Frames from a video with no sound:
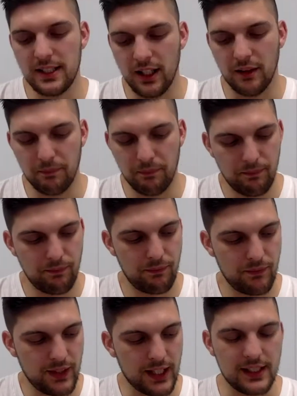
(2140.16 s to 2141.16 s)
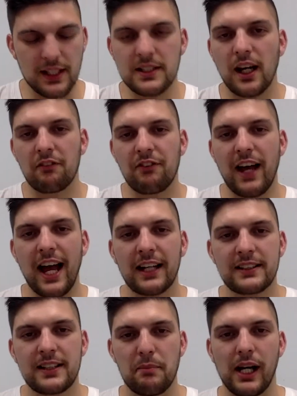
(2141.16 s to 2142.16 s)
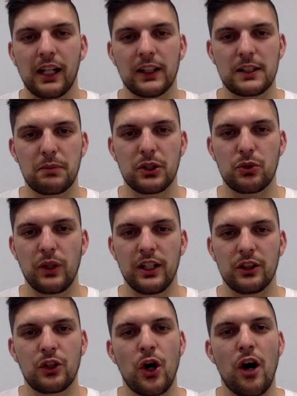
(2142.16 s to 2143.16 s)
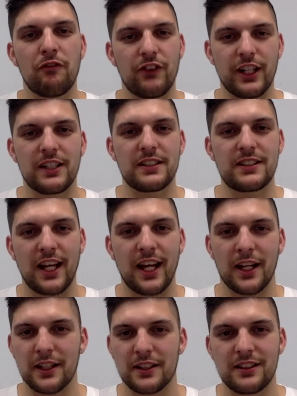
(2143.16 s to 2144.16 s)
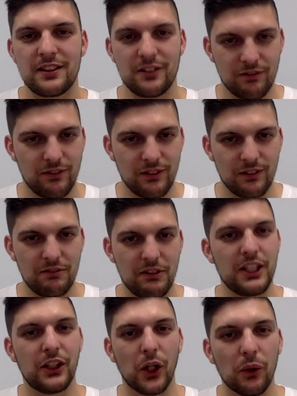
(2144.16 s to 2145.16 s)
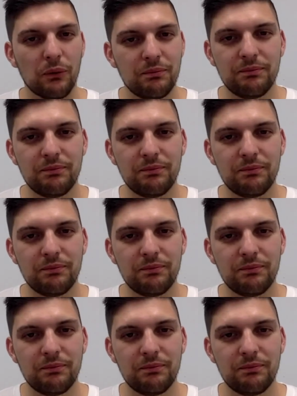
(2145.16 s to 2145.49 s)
a, that's a tough act to balance between confidence and ego.